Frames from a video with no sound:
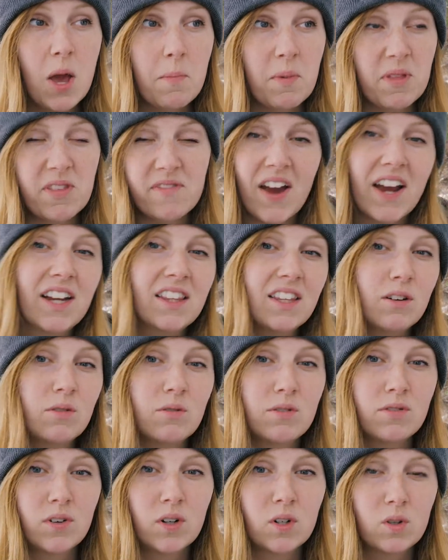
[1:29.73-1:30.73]
but the fact that it
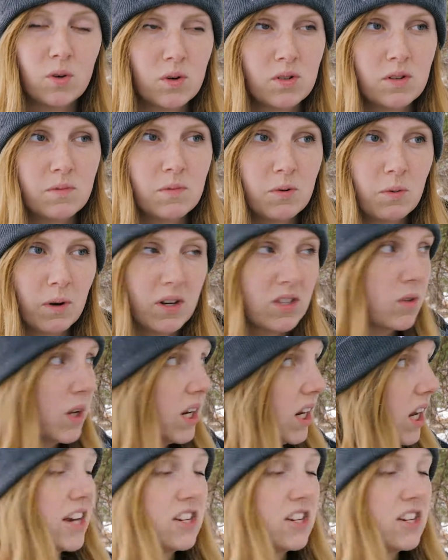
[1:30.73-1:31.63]
was for Tourism New Brunswick,